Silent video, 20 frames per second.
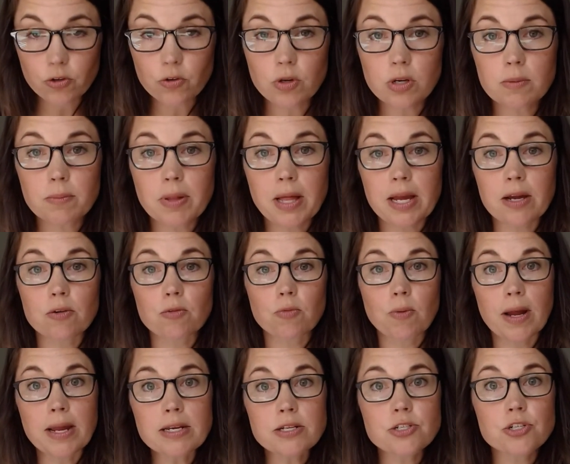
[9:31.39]
you can apply
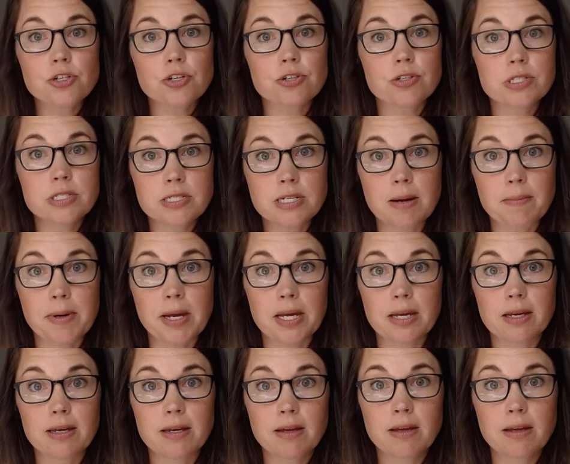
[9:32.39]
it right to your stomach.